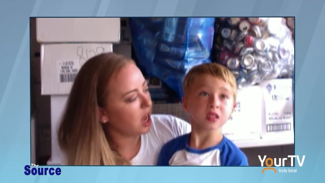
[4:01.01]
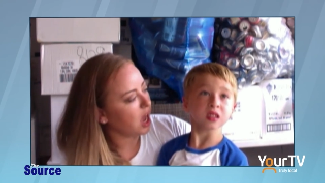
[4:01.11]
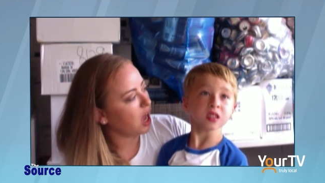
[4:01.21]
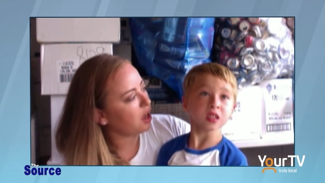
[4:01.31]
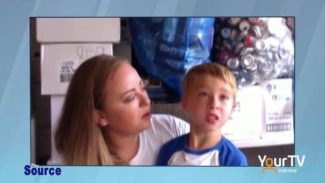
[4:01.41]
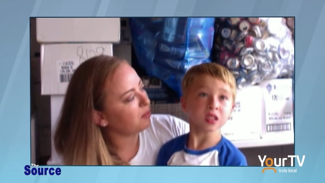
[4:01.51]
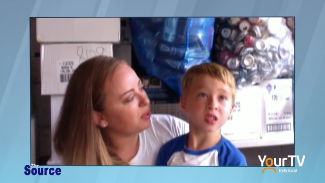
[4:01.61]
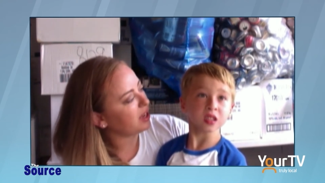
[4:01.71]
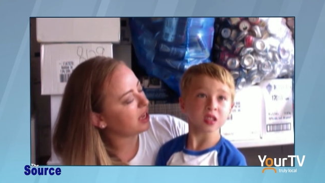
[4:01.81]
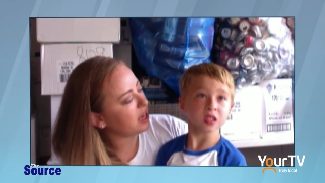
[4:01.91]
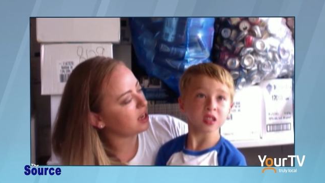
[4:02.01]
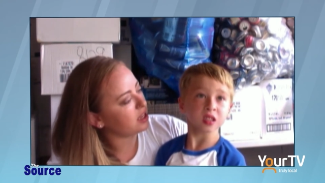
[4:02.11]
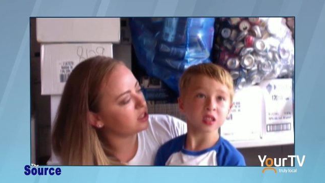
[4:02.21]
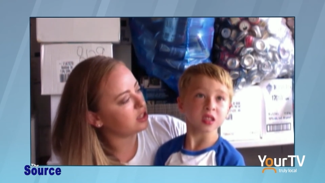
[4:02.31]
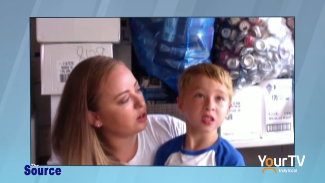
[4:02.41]
Speaker 1: Um, but he
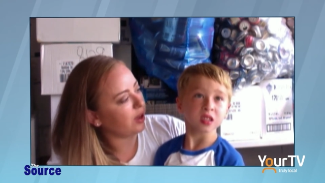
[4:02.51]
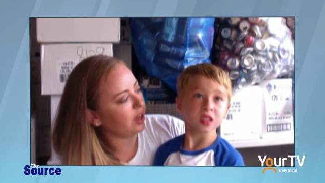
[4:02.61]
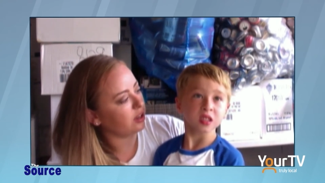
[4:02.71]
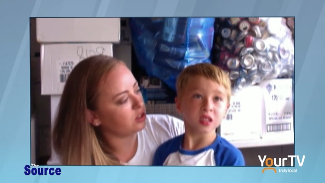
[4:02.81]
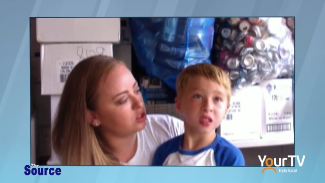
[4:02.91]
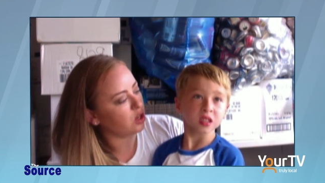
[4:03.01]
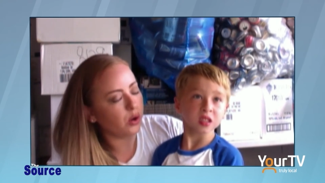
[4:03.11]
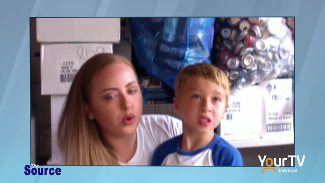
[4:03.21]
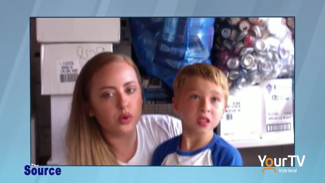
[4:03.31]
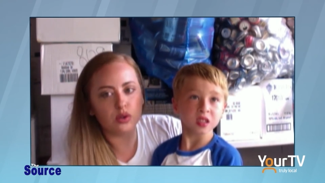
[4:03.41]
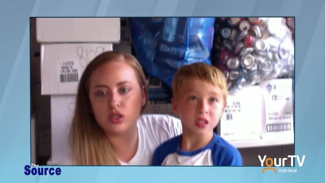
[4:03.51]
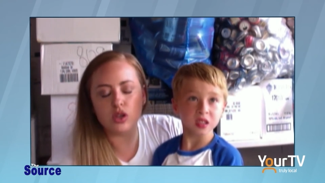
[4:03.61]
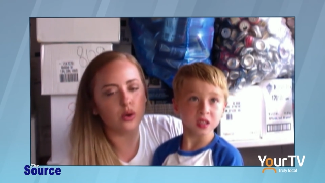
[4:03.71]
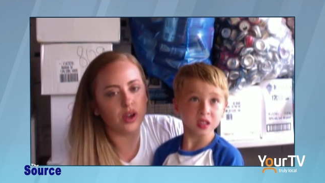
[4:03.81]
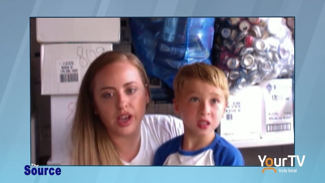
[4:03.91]
is doing so
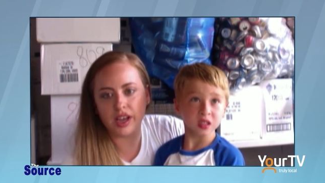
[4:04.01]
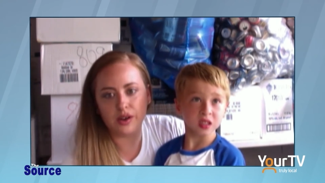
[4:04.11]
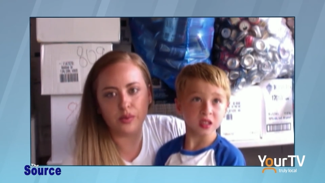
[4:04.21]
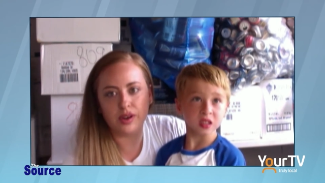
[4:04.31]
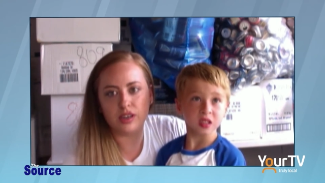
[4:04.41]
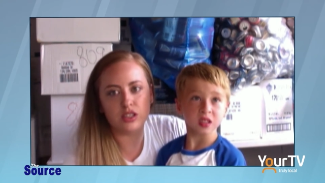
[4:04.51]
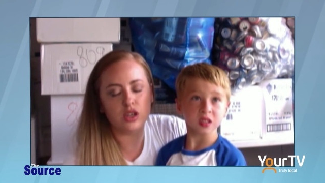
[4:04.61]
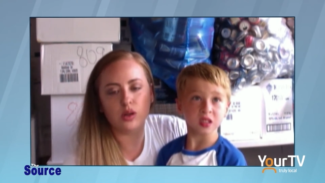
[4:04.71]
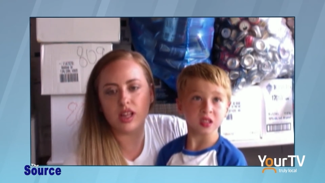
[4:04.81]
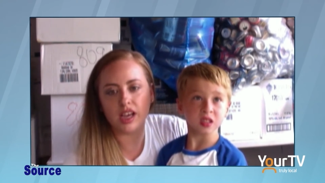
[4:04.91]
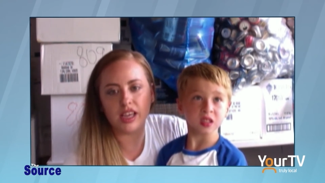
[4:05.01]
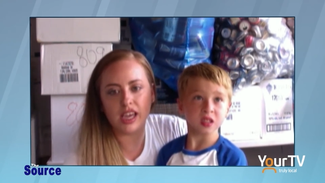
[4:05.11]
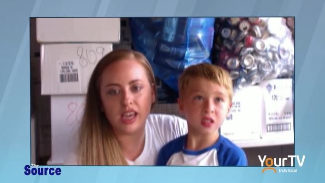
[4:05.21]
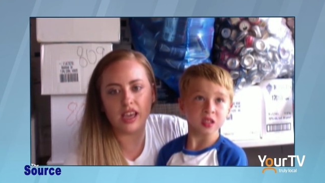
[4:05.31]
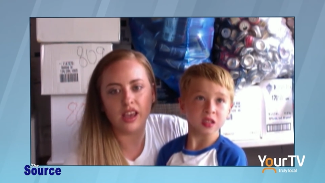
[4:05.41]
so good. We are so
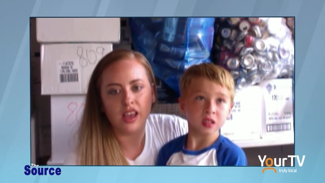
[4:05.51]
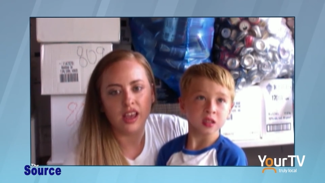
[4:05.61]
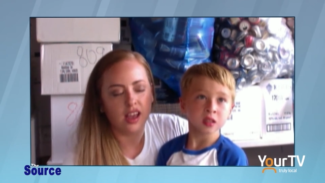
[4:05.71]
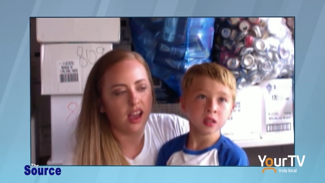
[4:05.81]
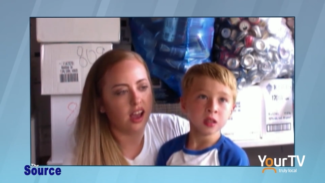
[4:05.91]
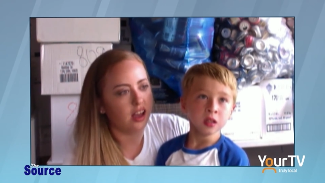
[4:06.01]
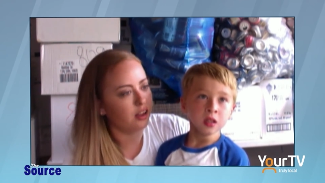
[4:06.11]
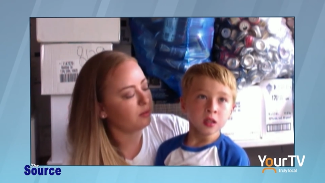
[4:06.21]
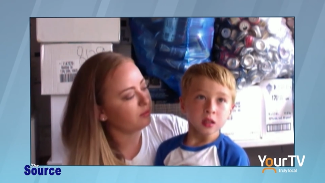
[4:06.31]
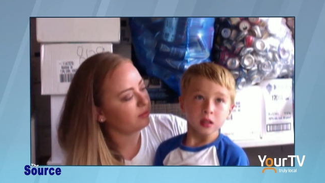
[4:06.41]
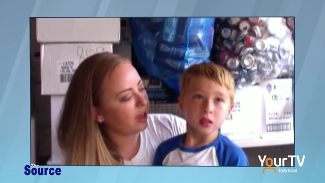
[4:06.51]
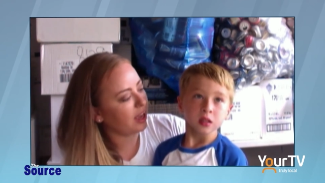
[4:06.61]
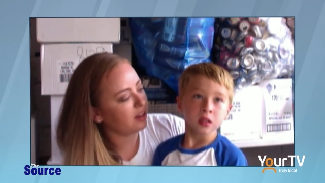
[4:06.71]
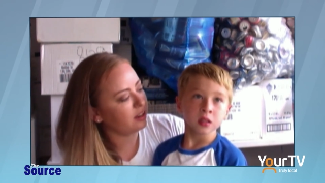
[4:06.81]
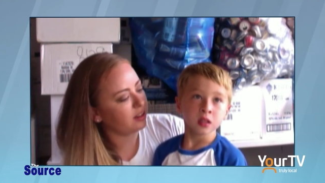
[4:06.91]
lucky um,
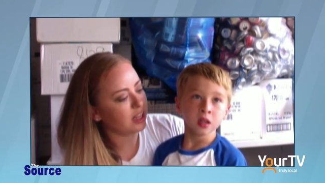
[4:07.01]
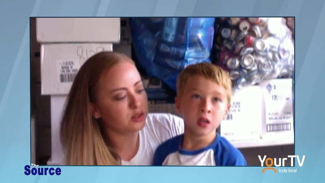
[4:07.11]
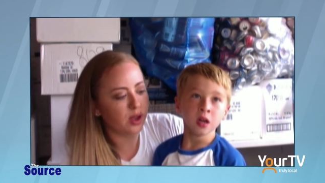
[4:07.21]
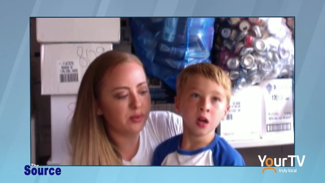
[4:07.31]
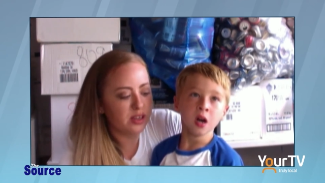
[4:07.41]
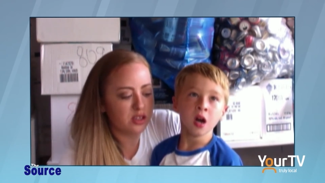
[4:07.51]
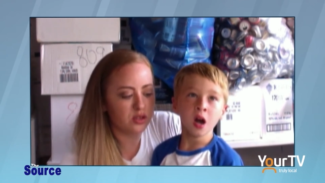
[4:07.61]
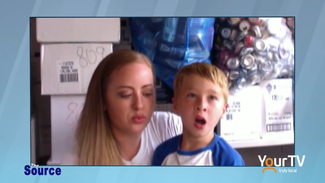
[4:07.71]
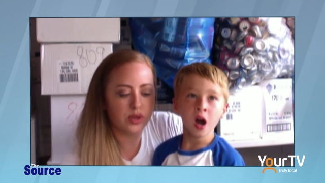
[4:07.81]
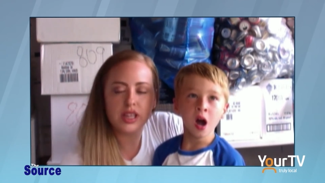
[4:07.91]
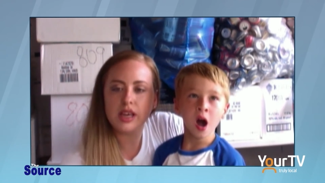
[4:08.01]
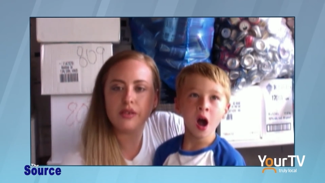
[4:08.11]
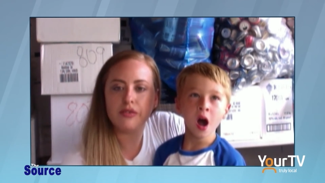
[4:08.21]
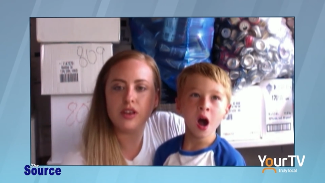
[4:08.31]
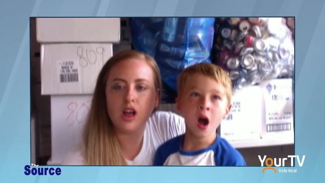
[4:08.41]
and that's why we just
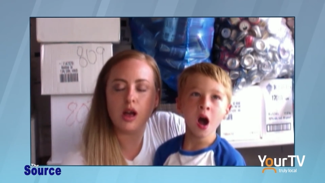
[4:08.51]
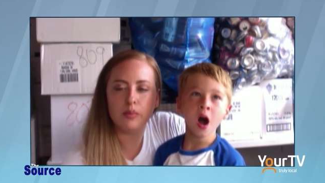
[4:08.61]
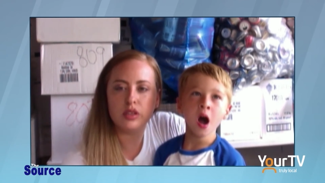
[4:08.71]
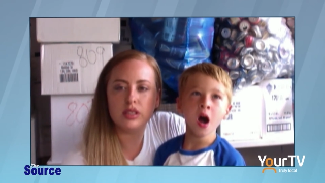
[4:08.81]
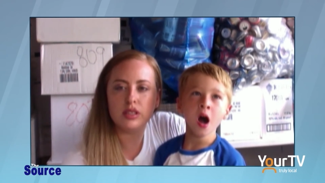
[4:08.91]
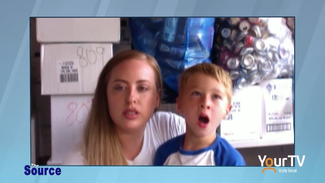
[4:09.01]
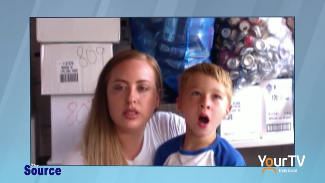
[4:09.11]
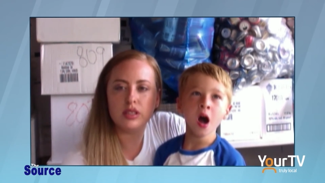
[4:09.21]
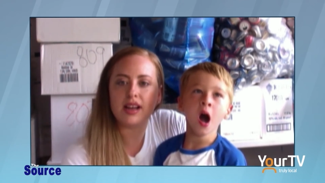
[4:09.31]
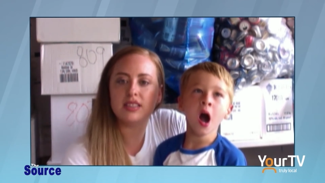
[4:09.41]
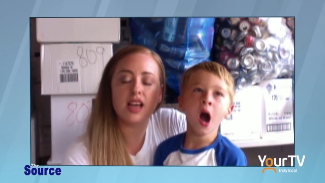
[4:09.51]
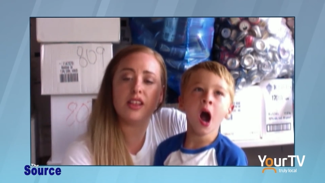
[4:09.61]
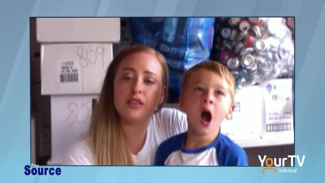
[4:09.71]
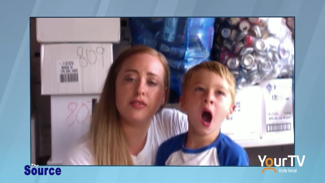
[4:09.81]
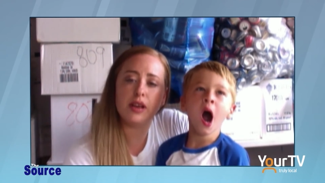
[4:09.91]
really feel humbled to give back to
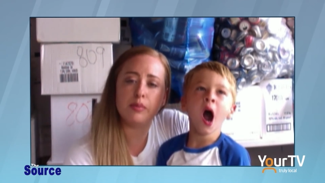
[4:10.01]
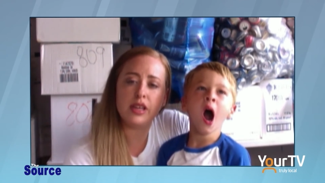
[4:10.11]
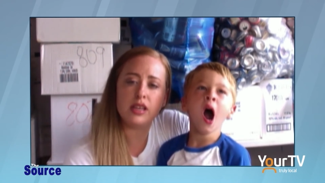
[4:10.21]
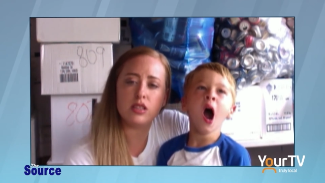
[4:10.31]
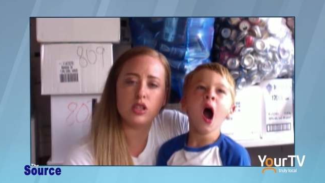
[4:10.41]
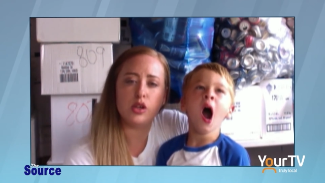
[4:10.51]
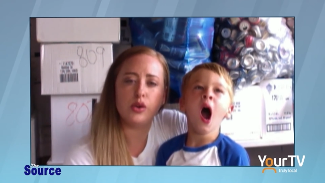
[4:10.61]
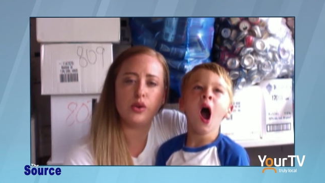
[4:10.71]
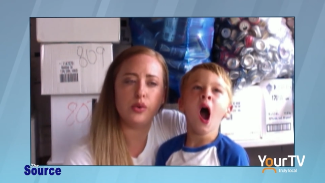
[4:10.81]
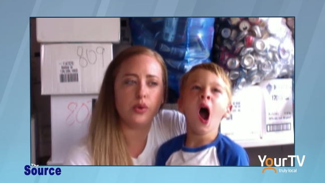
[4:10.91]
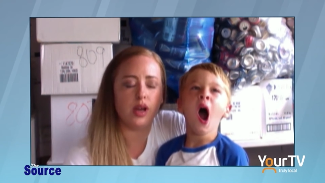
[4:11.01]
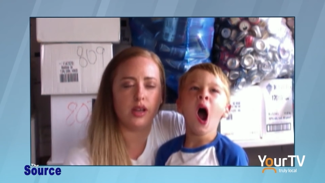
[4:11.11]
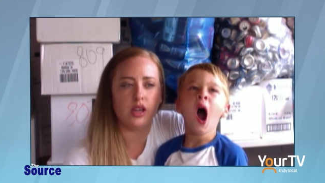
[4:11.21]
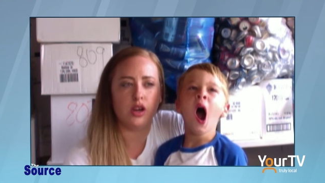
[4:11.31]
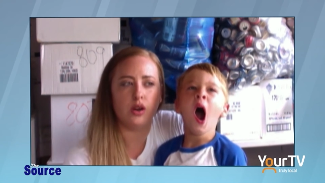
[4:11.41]
other families who, uh,
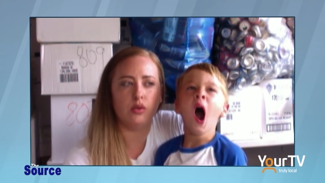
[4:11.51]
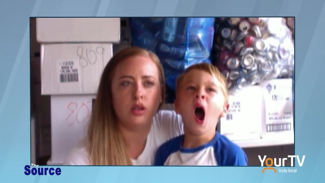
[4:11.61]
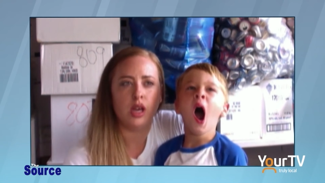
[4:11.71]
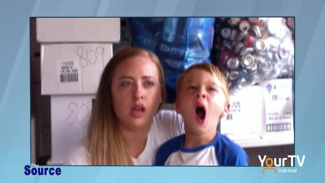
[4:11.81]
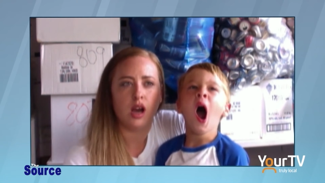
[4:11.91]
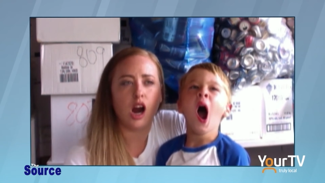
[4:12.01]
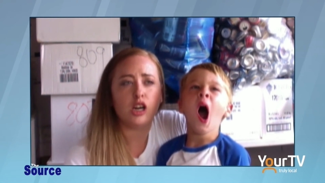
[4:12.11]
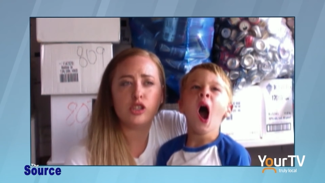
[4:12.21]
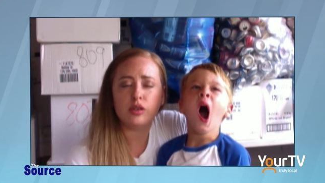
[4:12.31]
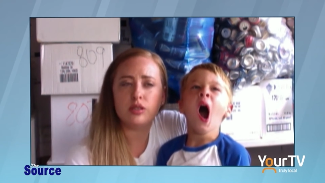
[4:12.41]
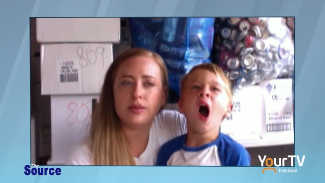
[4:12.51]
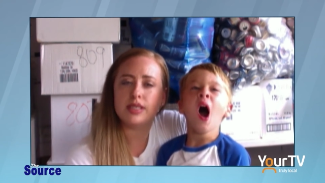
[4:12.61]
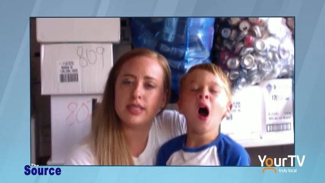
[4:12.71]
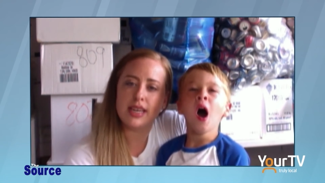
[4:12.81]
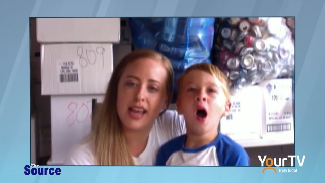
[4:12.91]
you know, our shorts were
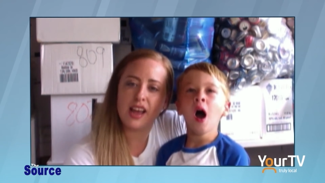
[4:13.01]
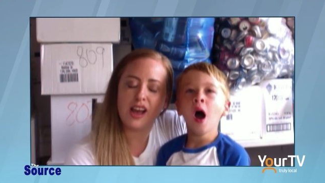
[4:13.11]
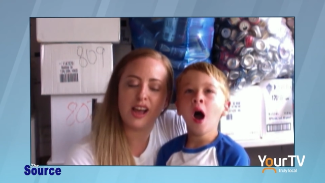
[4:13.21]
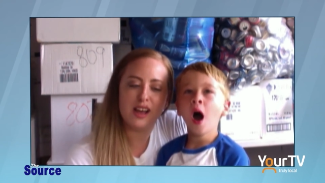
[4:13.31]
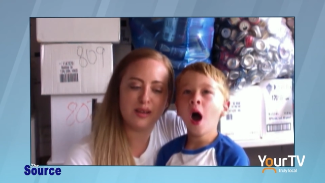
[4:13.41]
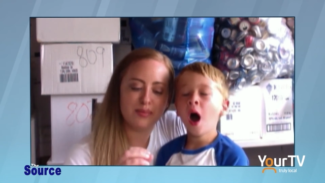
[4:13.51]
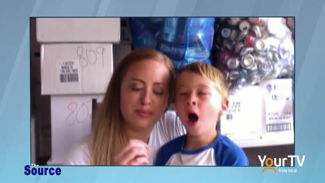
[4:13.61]
sta- uh,